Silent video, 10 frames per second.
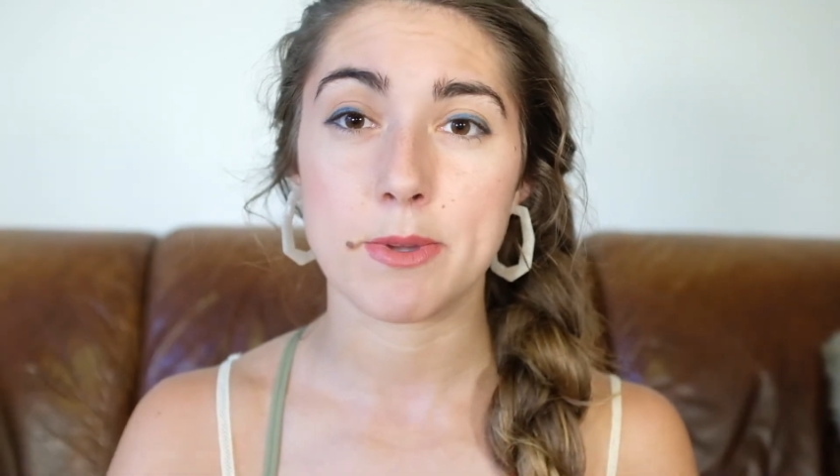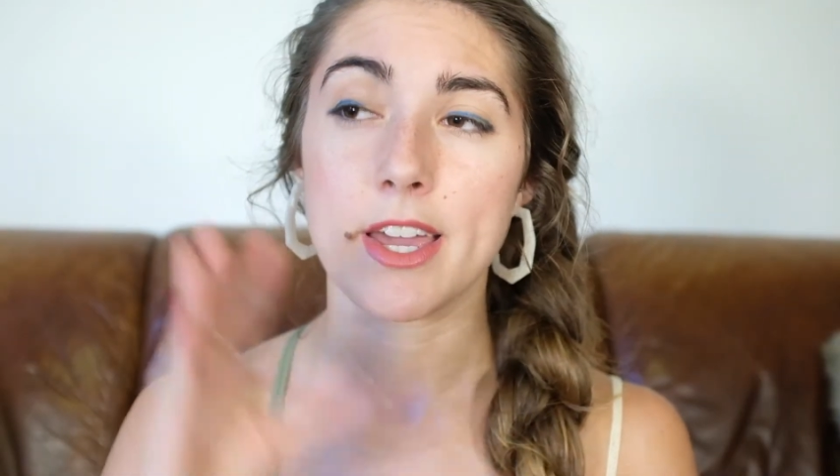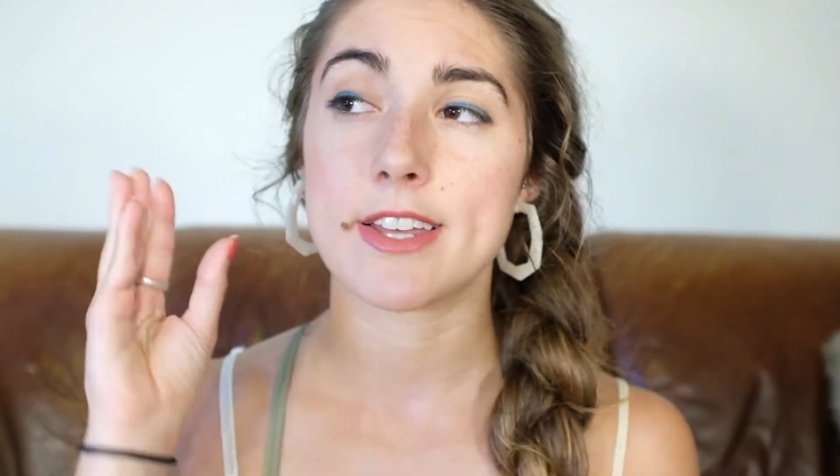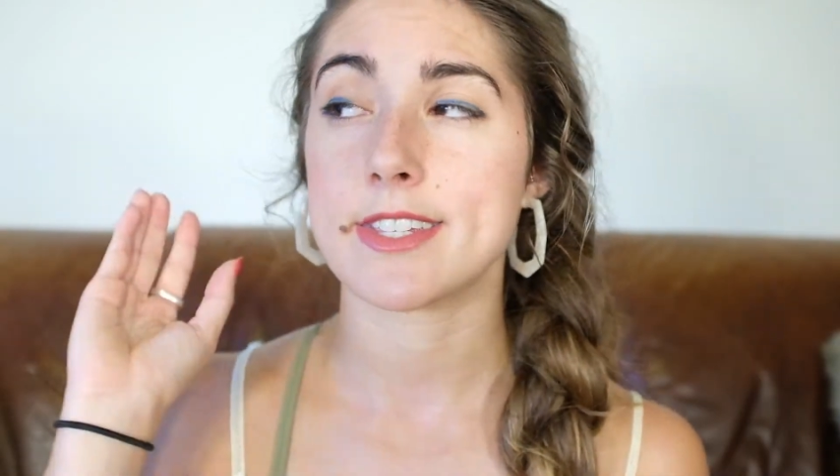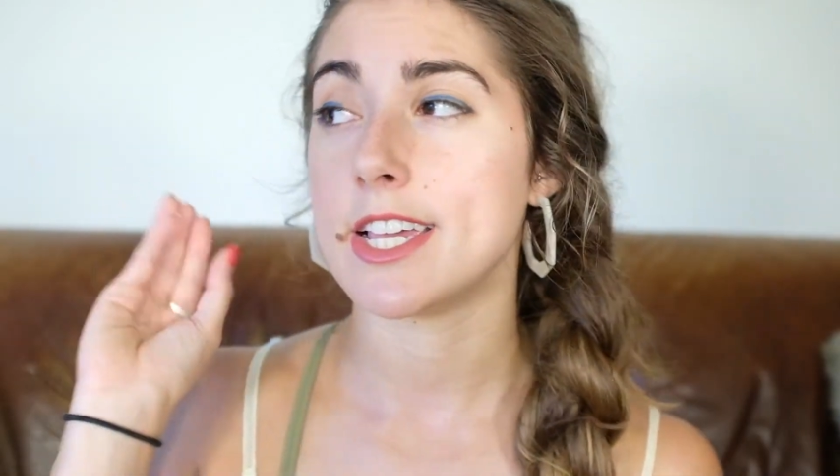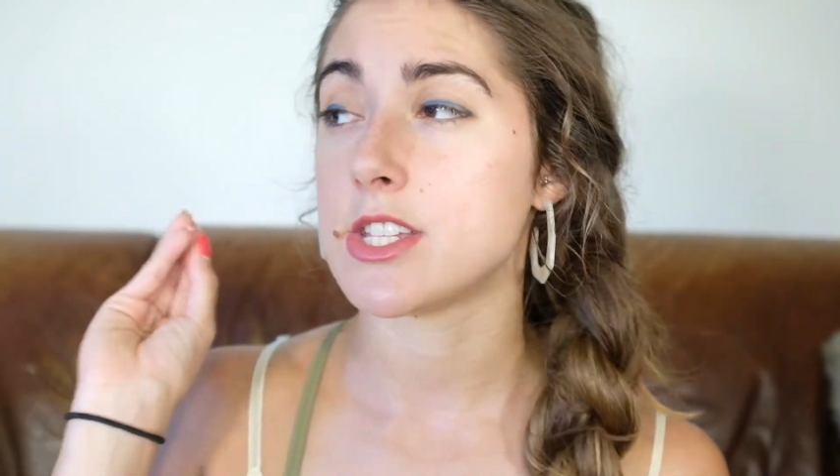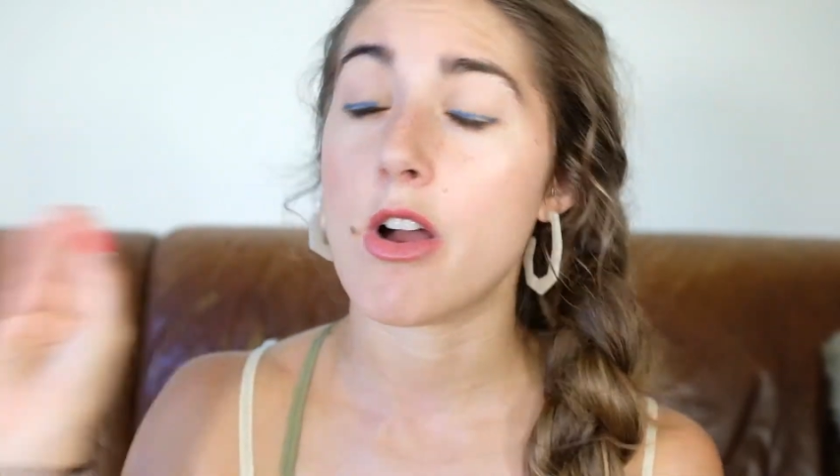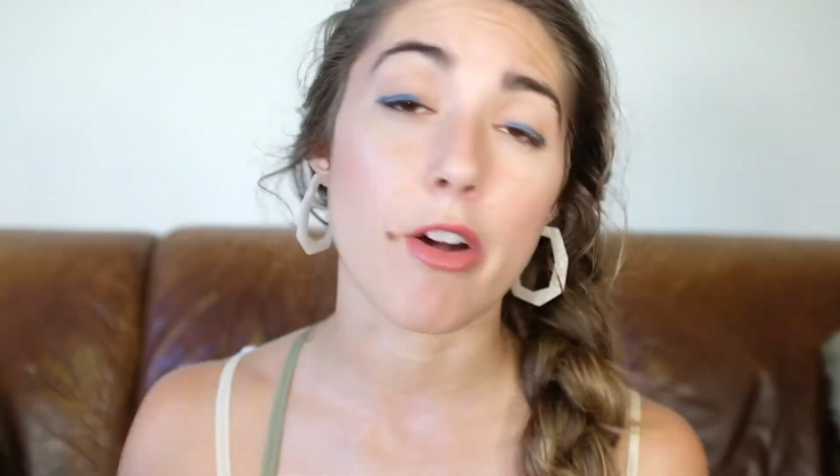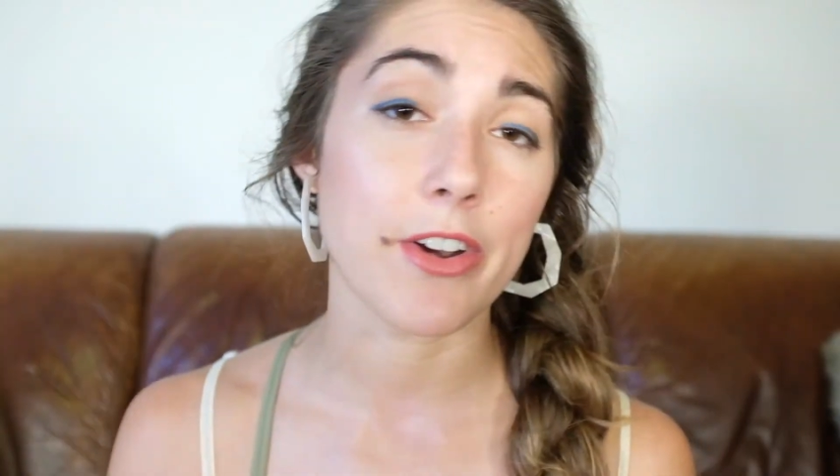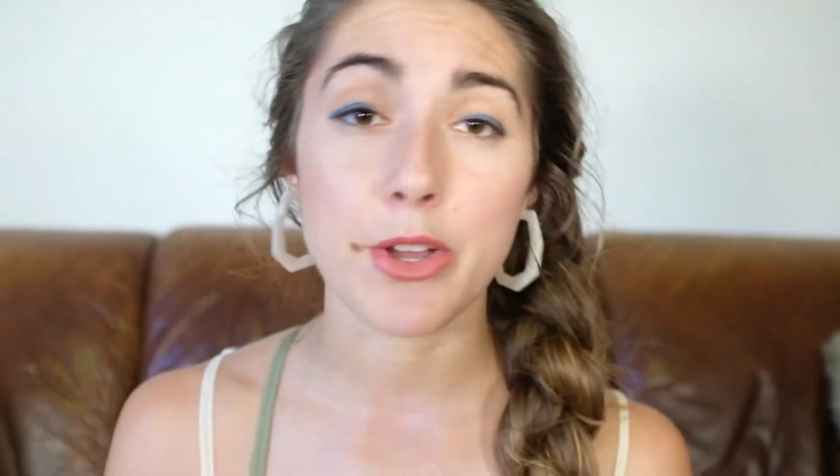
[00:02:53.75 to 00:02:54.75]
because it's
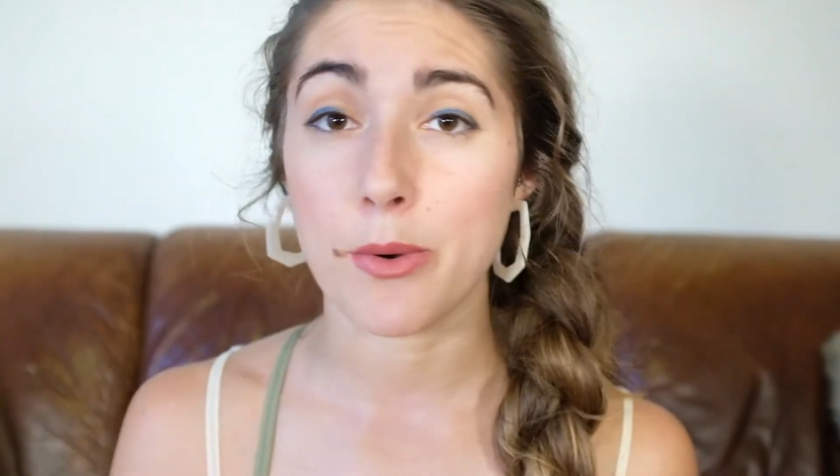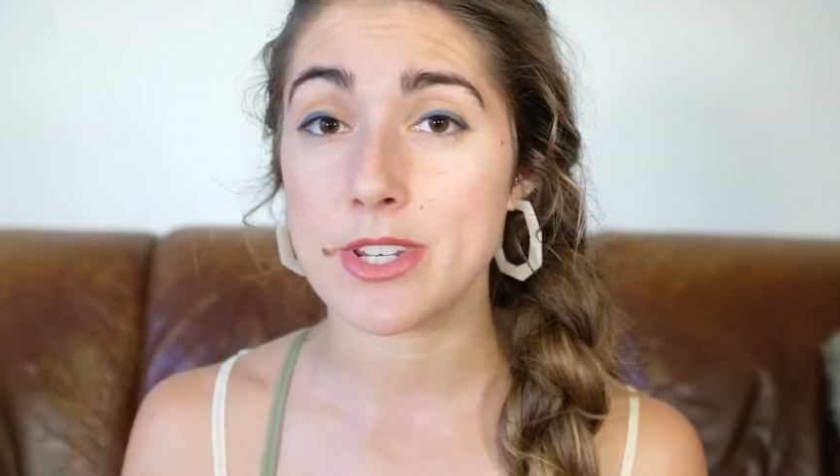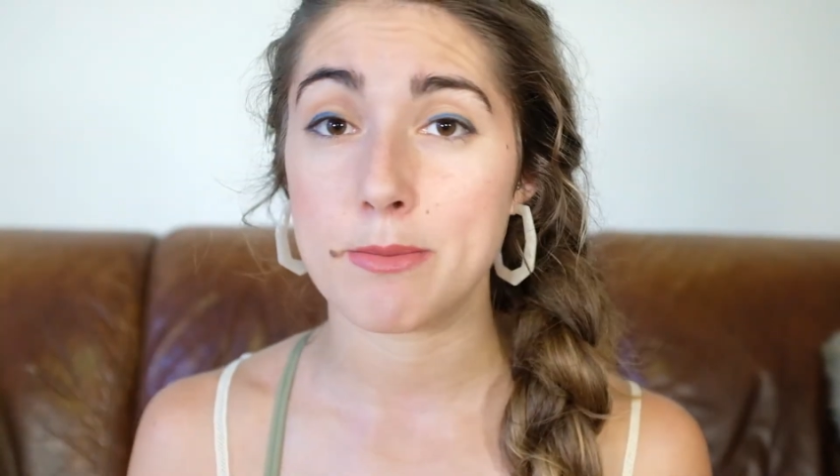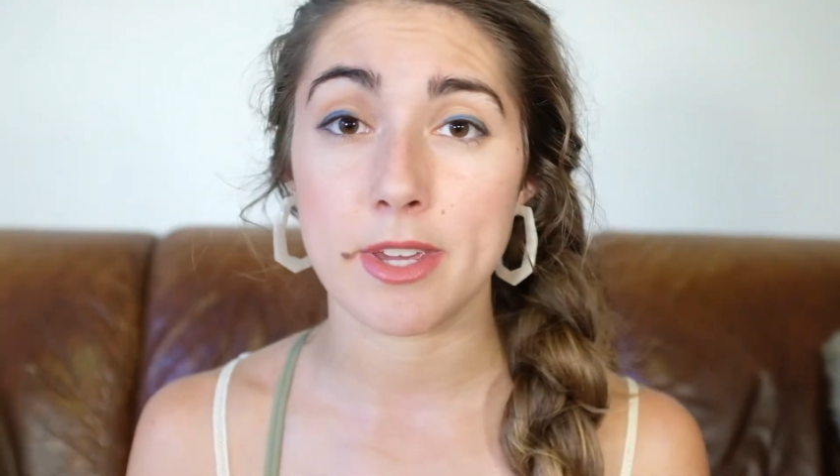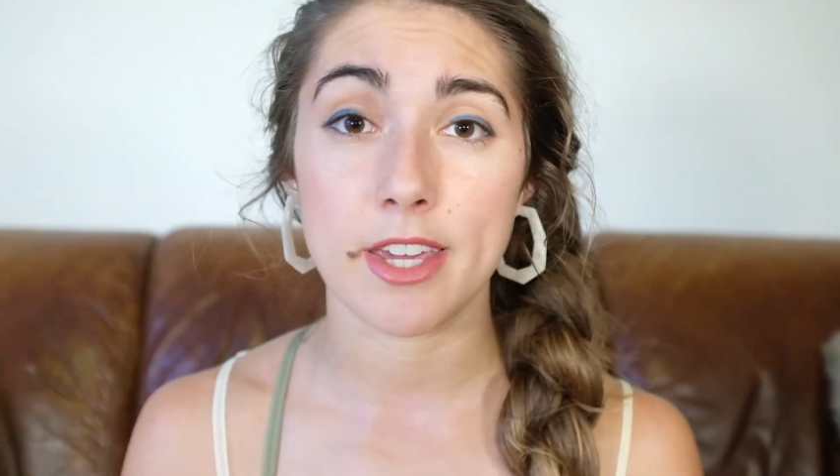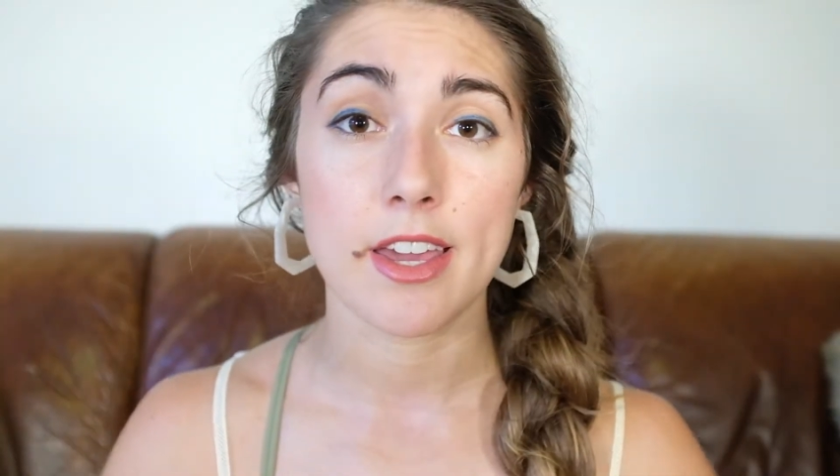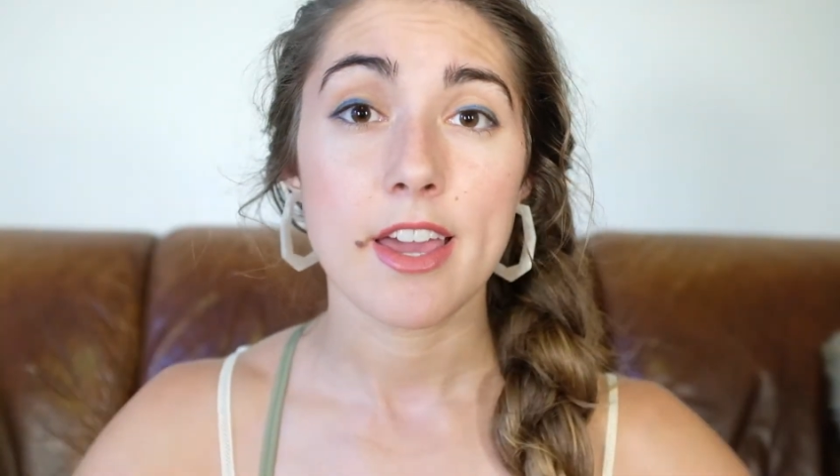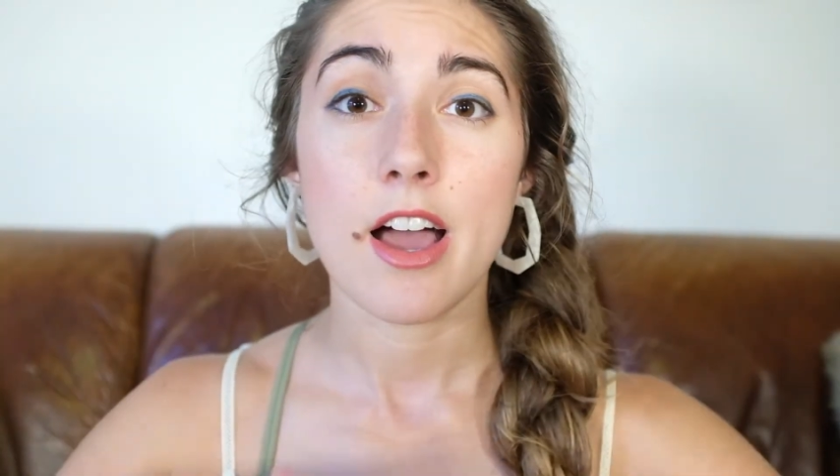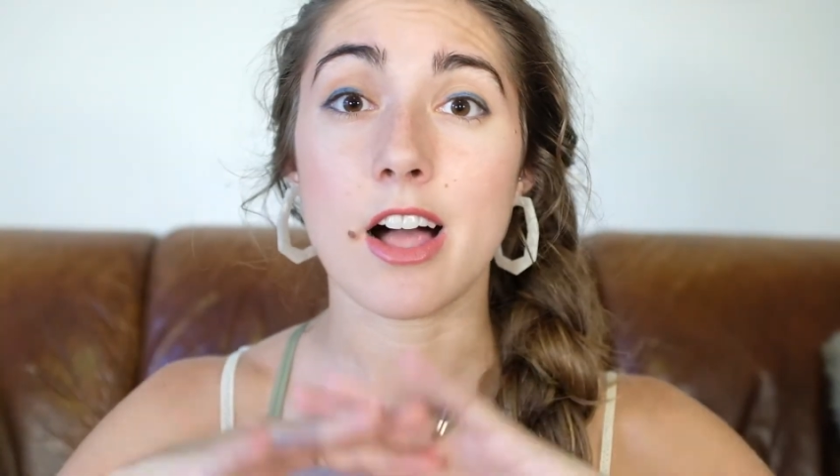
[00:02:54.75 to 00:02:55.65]
already going to be